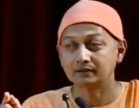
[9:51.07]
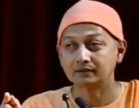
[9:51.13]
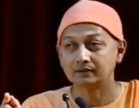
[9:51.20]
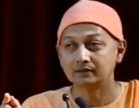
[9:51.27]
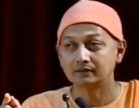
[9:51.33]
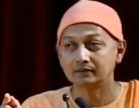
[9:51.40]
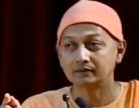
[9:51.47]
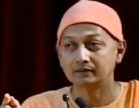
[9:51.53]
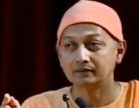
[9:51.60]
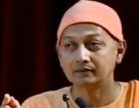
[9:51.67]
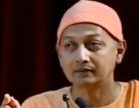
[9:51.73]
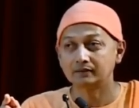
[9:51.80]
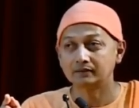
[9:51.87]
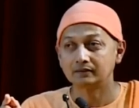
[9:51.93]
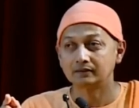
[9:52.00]

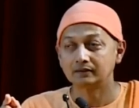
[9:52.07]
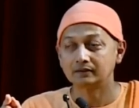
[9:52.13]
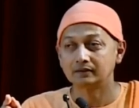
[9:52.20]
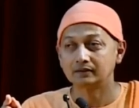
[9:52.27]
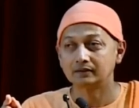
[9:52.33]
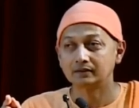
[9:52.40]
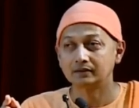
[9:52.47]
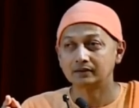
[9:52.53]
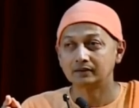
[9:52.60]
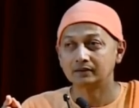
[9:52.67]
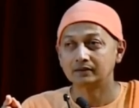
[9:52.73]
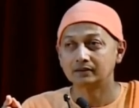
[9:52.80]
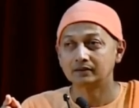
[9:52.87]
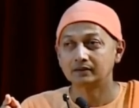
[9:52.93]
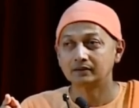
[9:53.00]

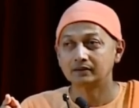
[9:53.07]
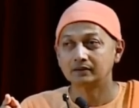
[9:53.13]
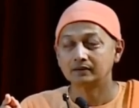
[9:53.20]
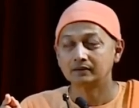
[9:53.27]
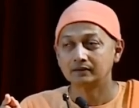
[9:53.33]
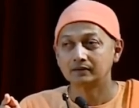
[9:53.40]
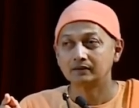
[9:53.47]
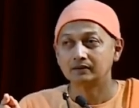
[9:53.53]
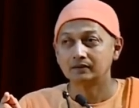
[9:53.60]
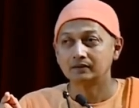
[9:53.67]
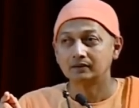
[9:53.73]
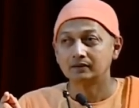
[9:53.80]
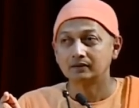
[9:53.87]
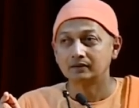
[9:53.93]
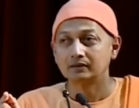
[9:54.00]

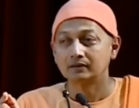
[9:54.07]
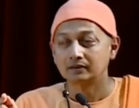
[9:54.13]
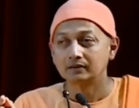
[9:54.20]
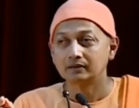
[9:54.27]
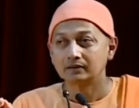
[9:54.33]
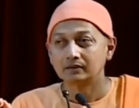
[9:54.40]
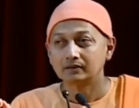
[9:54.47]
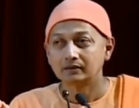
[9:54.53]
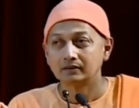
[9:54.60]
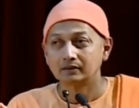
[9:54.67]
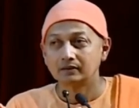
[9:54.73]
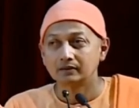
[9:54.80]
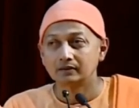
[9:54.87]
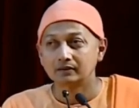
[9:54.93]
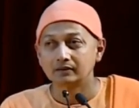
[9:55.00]

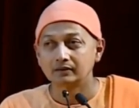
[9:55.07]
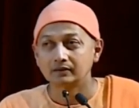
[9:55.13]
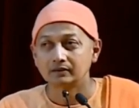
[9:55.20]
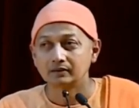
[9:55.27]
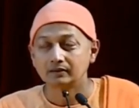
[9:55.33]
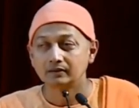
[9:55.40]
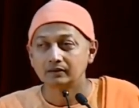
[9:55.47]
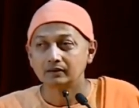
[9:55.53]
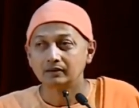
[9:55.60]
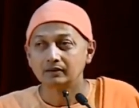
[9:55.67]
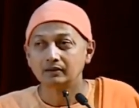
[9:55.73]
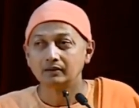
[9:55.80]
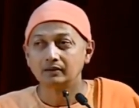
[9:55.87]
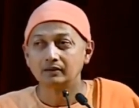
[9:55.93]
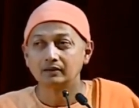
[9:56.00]

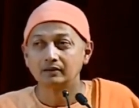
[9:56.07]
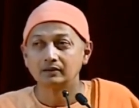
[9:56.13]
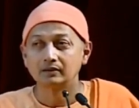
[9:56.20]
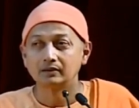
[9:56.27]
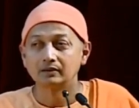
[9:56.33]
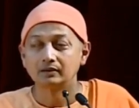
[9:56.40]
No one is speaking in this clip.